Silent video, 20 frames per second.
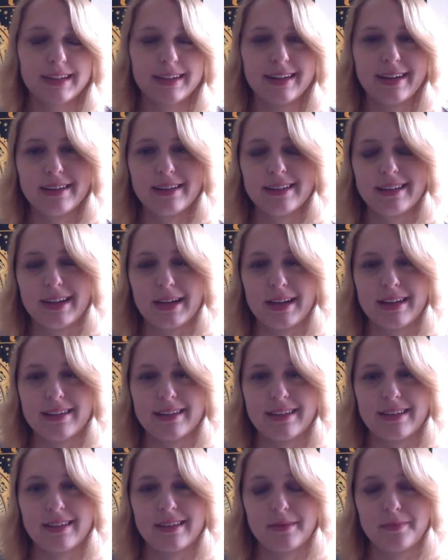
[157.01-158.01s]
Kind of like it's
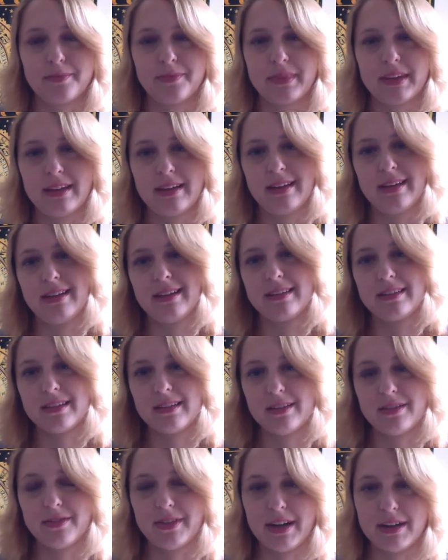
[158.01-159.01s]
going to it's
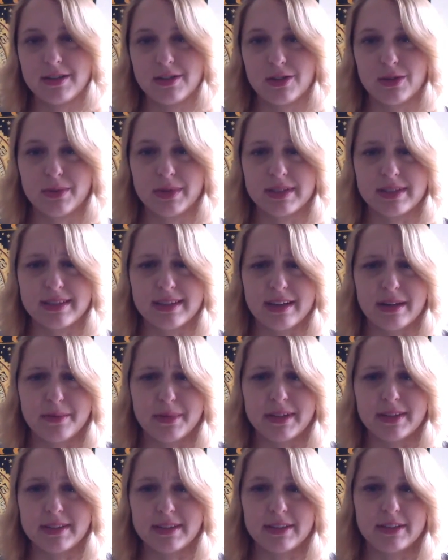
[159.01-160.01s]
going to affect you, but it's not a
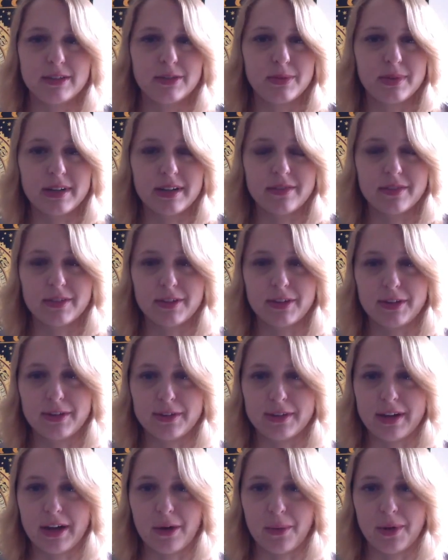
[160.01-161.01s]
big deal, whatever. You
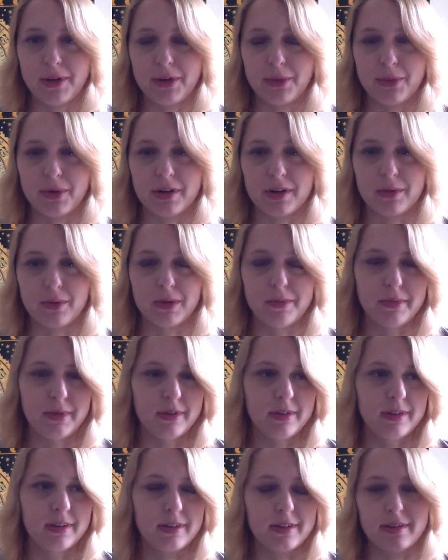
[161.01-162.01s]
don't care where you work, one
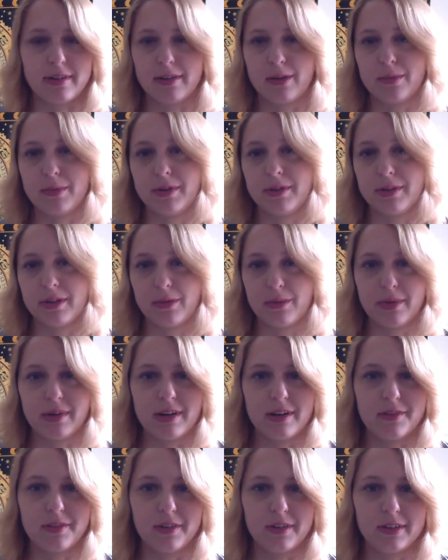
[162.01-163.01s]
building or another building,
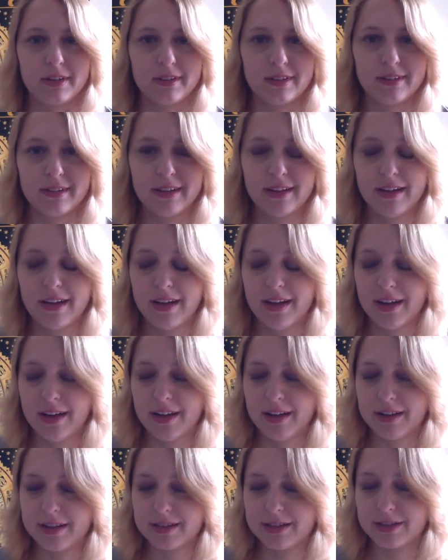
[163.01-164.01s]
whatever.
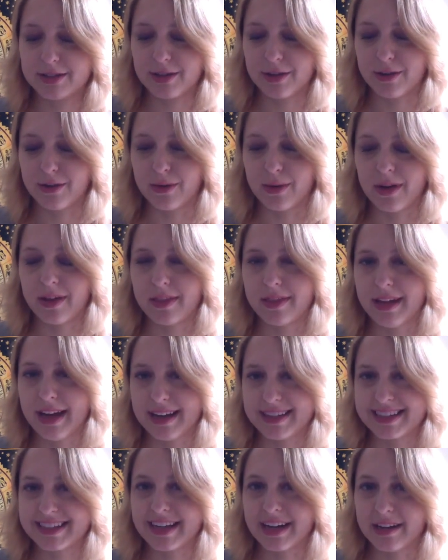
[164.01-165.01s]
So
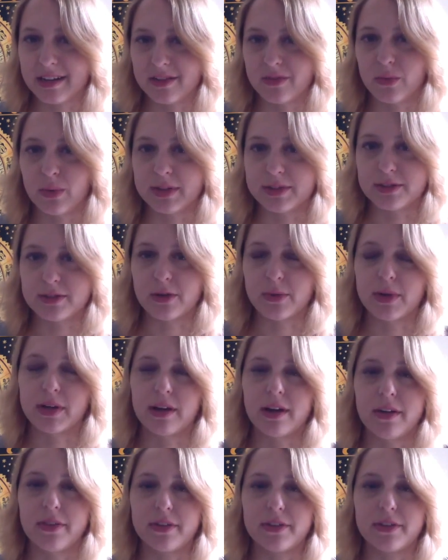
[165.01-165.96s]
that's kind of what's going on.